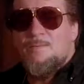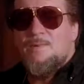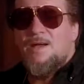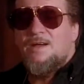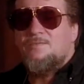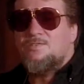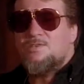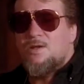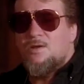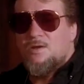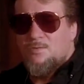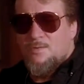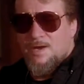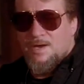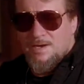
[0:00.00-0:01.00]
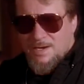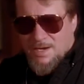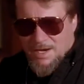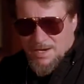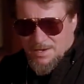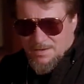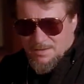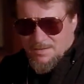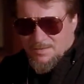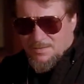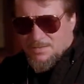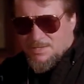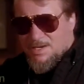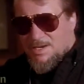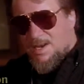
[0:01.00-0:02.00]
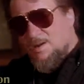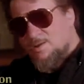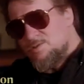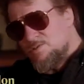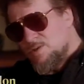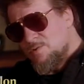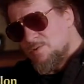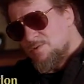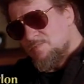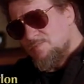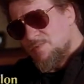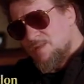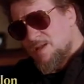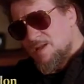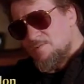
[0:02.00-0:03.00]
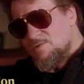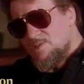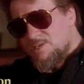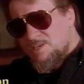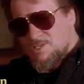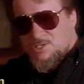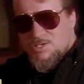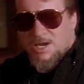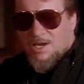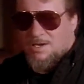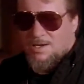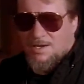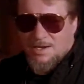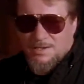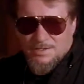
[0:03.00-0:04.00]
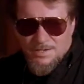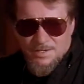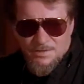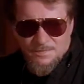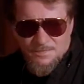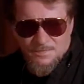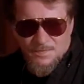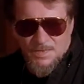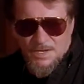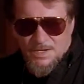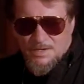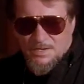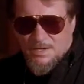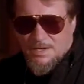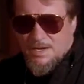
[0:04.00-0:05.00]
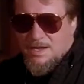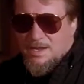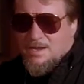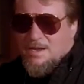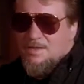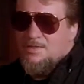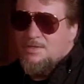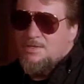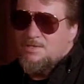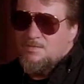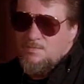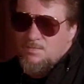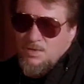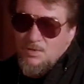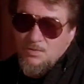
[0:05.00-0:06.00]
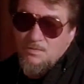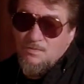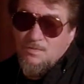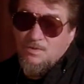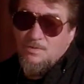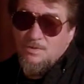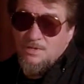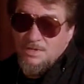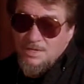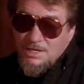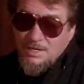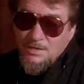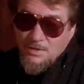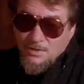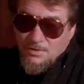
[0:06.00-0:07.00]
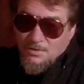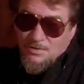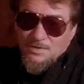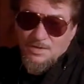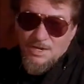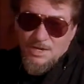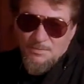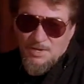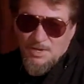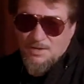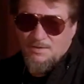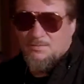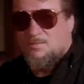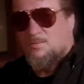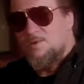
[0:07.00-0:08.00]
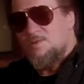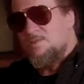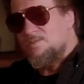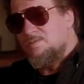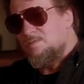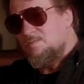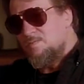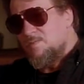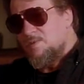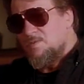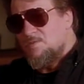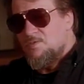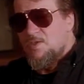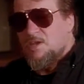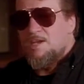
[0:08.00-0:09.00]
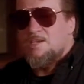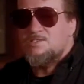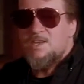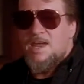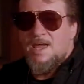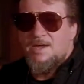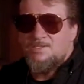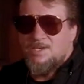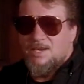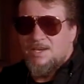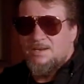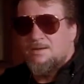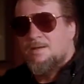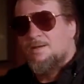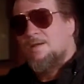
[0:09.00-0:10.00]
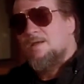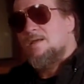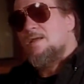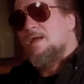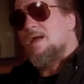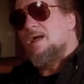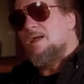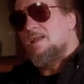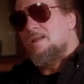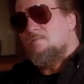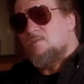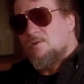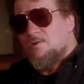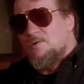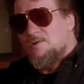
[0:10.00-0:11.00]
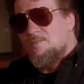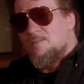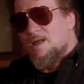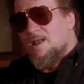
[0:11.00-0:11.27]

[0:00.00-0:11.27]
I ever saw Loretta Lynn was in Arizona. I was a disc jockey out there, and this beautiful little girl came in with the thickest accent I had ever heard in my